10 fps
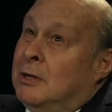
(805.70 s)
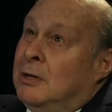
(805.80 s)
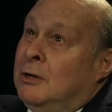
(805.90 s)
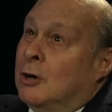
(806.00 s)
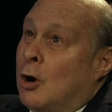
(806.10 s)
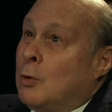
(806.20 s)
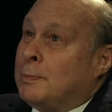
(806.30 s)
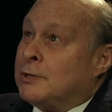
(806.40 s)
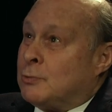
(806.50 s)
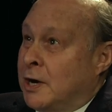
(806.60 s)
you hope
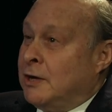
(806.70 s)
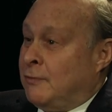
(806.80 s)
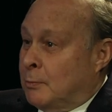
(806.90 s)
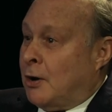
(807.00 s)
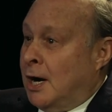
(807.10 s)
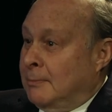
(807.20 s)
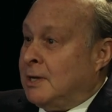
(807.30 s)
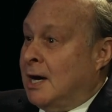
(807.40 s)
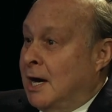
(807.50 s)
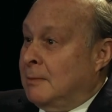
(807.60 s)
it's ready for prime
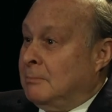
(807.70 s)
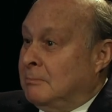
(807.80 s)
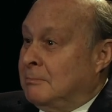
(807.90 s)
time.